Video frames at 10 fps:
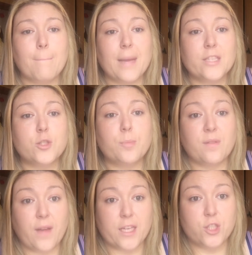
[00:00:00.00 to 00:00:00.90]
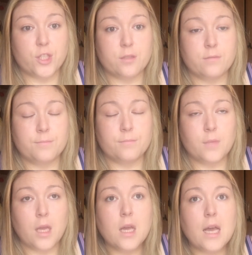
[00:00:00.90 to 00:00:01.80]
Match Perfection,
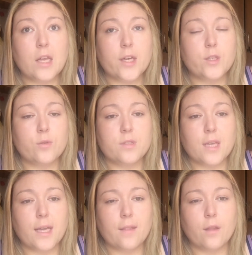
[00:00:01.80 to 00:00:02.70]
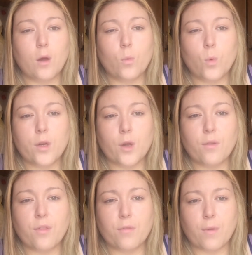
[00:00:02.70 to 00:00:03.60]
and I use that in a
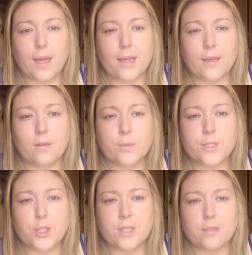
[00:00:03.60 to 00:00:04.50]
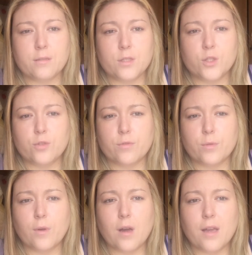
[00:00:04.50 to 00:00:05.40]
103, which is
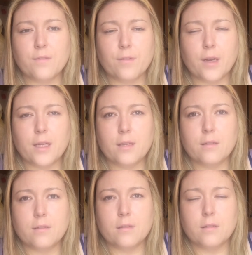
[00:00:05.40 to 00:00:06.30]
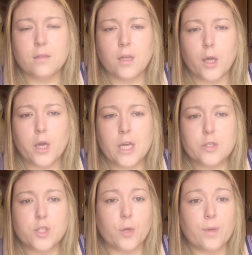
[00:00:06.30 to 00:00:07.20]
True Ivory.
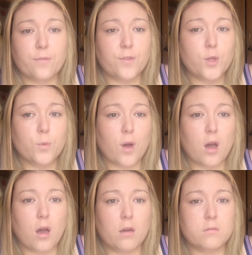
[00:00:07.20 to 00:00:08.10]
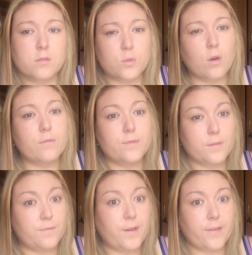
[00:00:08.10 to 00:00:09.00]
So if you are sort of
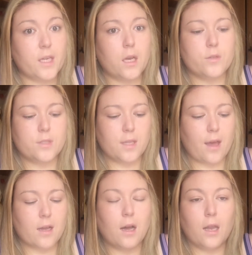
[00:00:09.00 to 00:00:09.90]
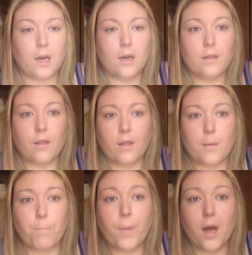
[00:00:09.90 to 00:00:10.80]
very close to that colour,
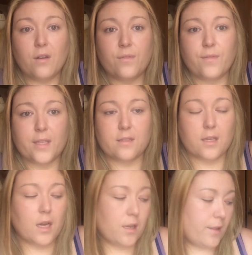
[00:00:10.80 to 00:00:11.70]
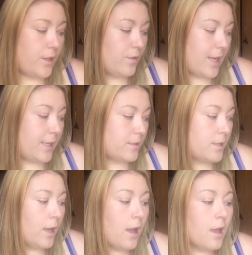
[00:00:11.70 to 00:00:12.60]
buff is the colour that you need.
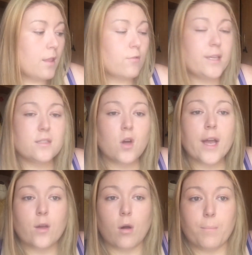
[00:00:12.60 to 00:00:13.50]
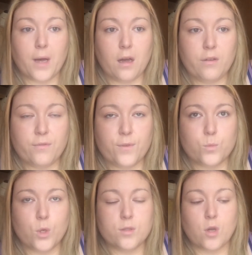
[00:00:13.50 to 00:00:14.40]
The reason I got buff
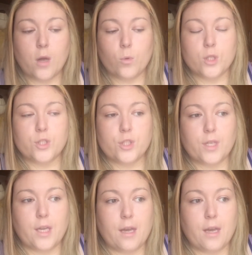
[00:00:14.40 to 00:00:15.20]
was I watch